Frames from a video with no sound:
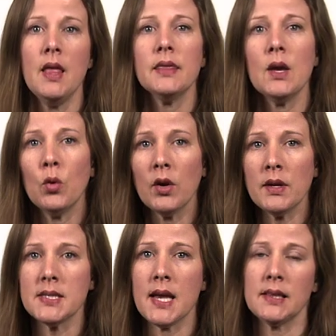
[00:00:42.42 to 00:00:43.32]
They weren't
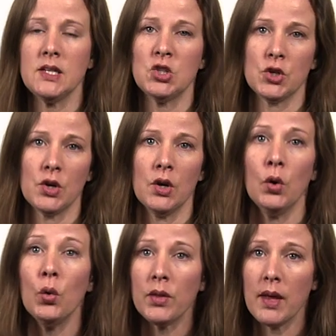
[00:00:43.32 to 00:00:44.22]
exactly sure
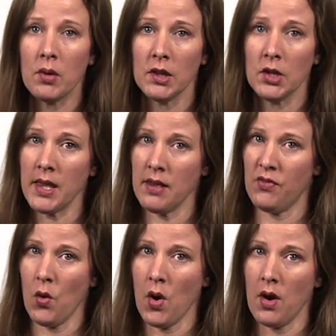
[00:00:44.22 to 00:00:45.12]
who they were looking
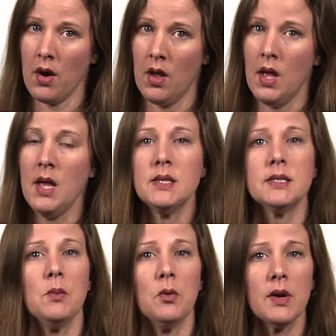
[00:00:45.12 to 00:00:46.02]
for.
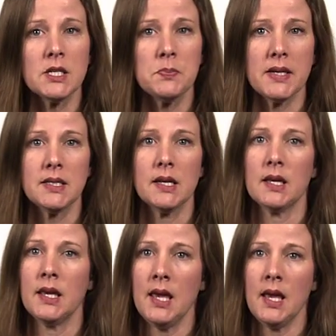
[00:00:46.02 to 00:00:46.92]
Some were expecting a
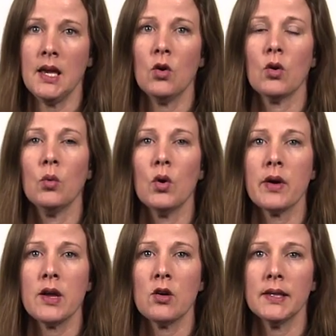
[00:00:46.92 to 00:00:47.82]
king or
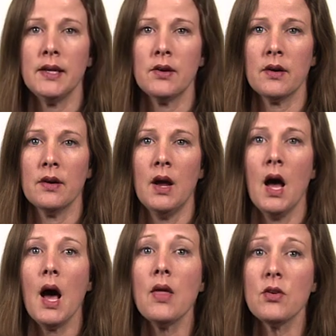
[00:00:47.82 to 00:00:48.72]
warrior leader,
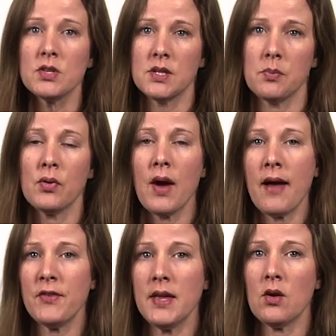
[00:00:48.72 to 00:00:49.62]
others a
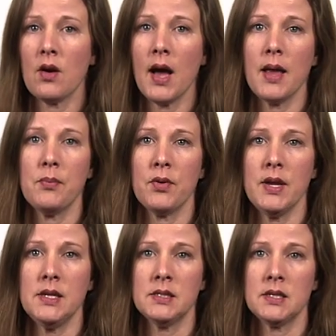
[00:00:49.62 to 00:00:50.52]
prophet or high
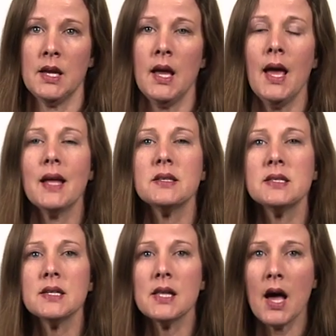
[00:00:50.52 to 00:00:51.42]
priest, and
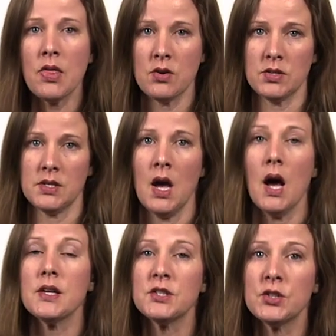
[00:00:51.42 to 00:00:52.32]
still others
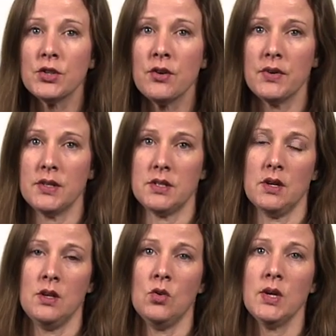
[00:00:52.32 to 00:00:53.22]
a servant
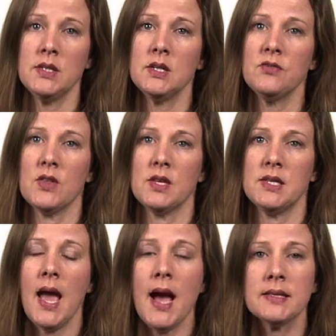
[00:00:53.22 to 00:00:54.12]
anointed for the
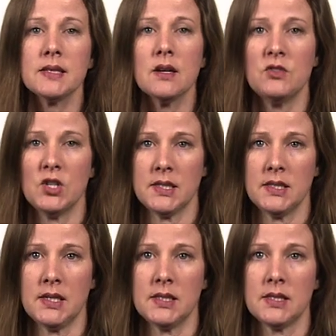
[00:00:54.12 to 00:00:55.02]
task of
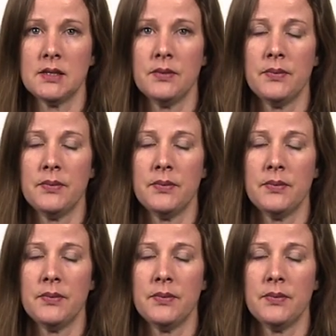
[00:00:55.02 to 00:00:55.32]
justice.